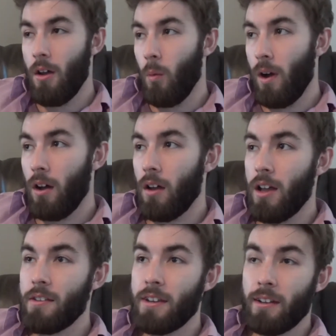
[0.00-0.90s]
Well,
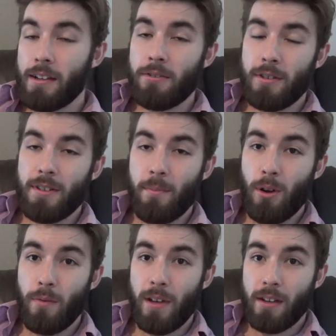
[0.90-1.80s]
the electrons are
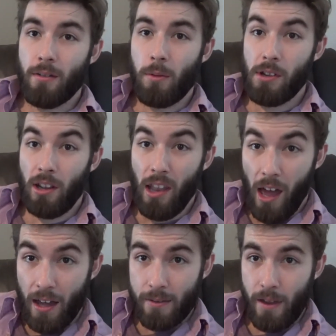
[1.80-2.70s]
moving with a
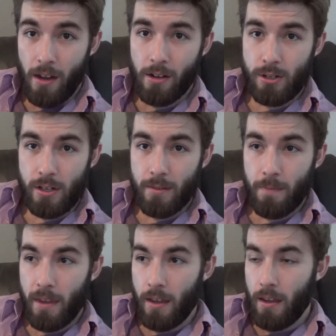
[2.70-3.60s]
lot of energy.
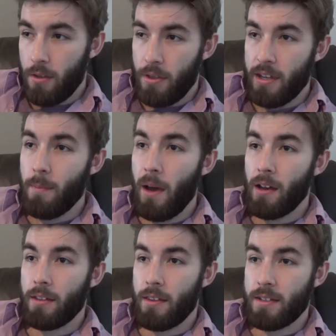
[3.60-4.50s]
Think
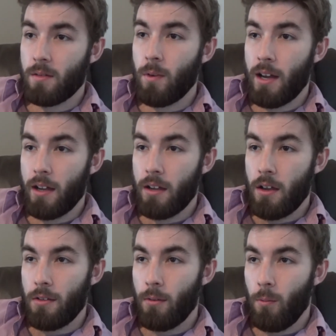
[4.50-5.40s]
about it this way
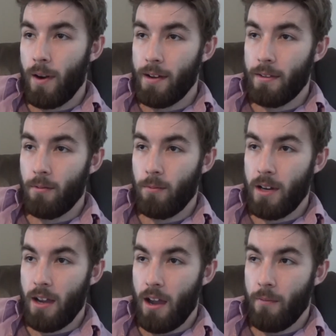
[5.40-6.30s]
the way that
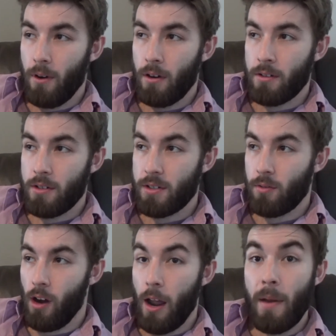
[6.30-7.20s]
we ever
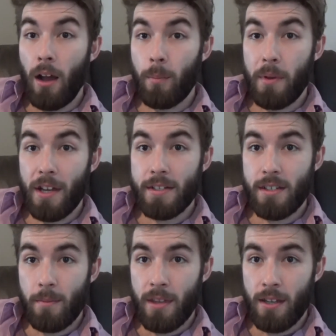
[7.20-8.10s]
describe how big
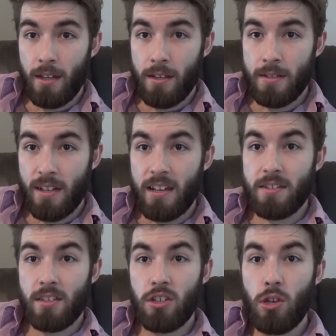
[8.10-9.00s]
something is, is
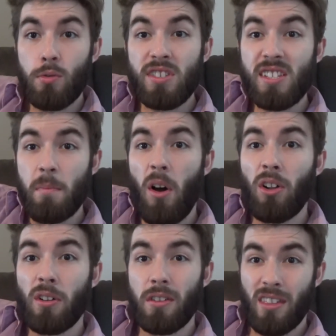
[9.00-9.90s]
to use
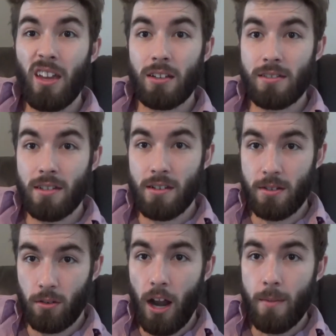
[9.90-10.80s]
smaller things to
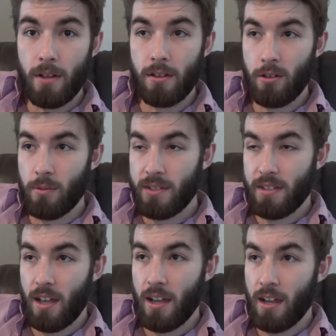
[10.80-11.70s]
describe it. You would
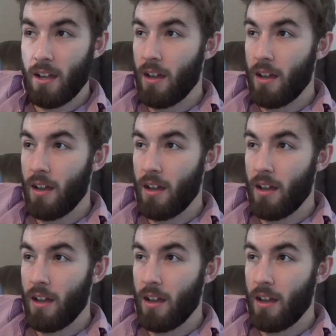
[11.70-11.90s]
say,